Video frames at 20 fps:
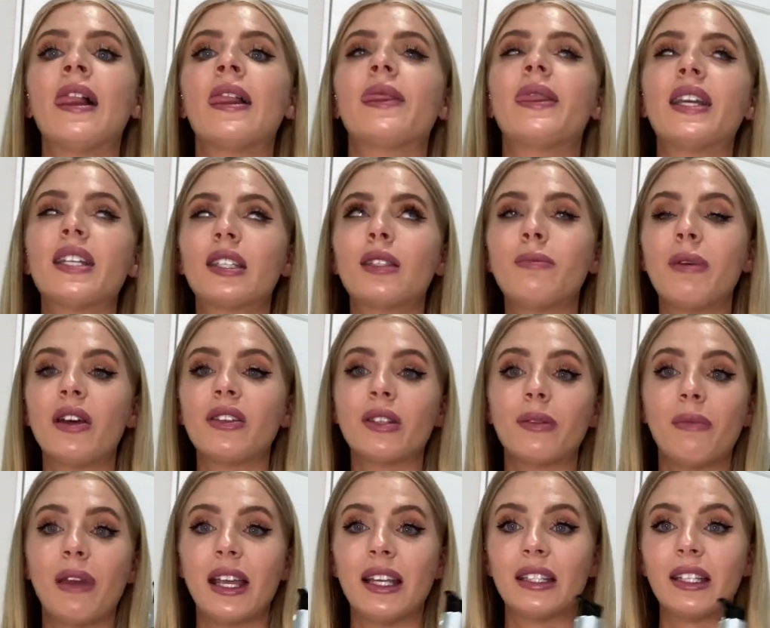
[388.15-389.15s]
This smells
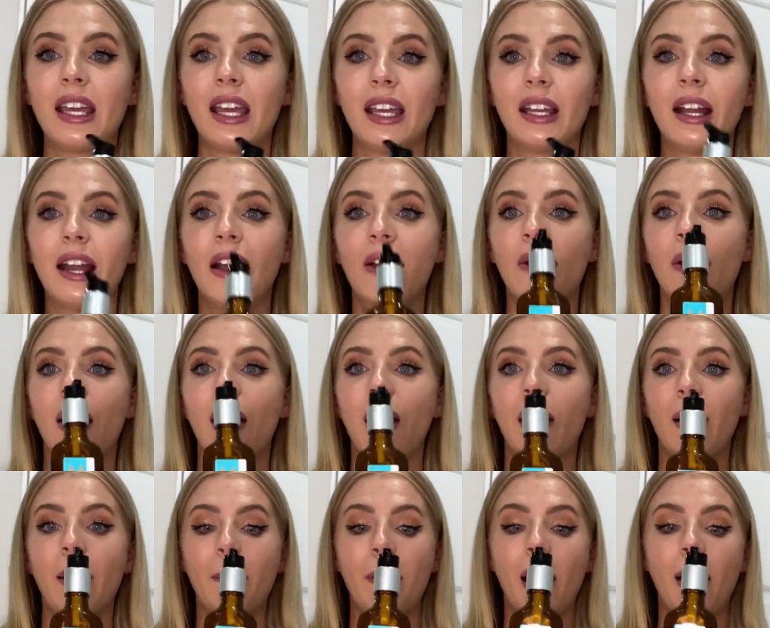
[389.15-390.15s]
amazing.
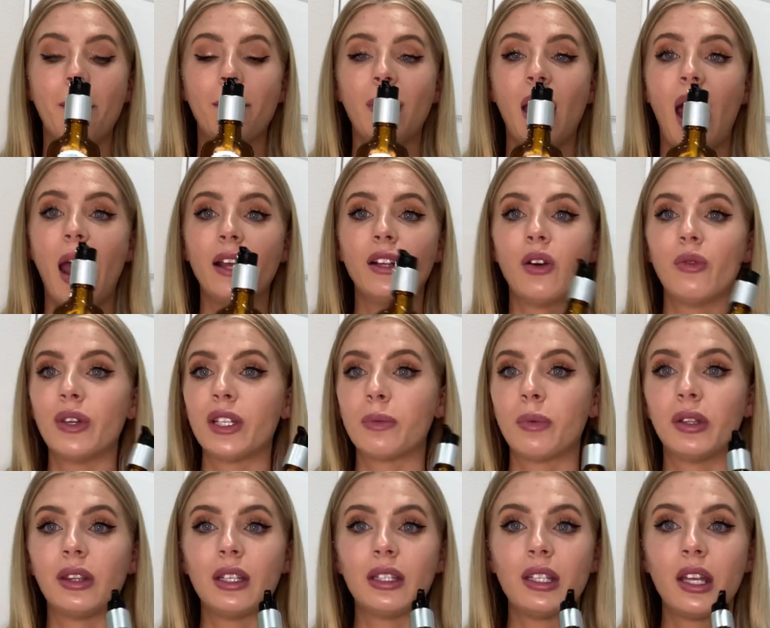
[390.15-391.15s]
Um, um, I always
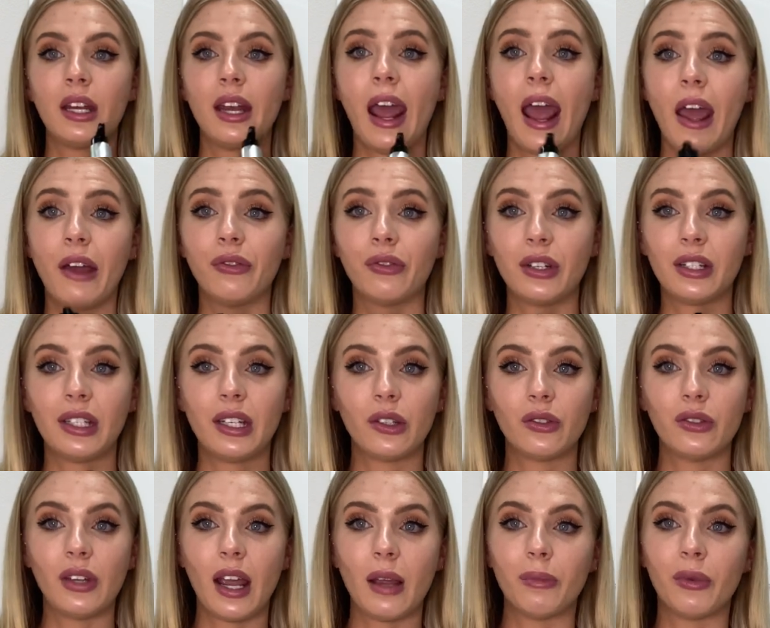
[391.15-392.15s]
put this in every
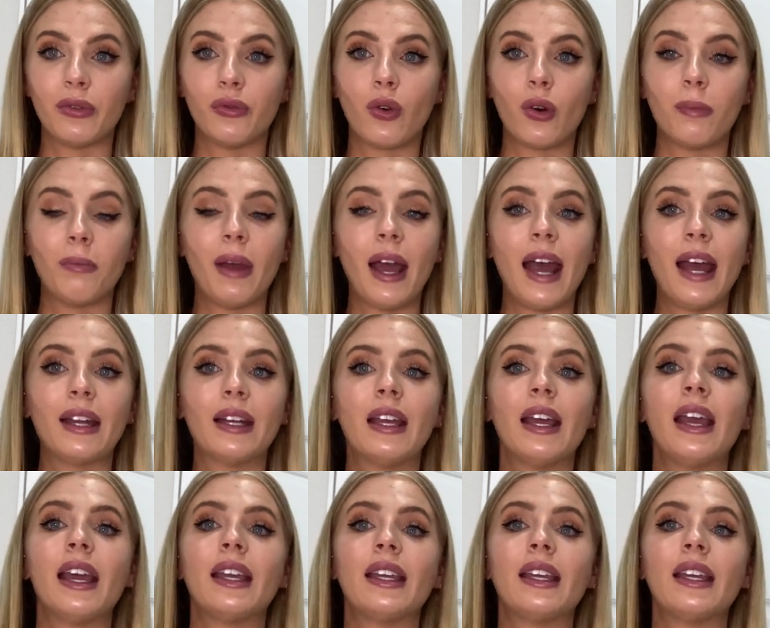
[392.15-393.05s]
single night before bed,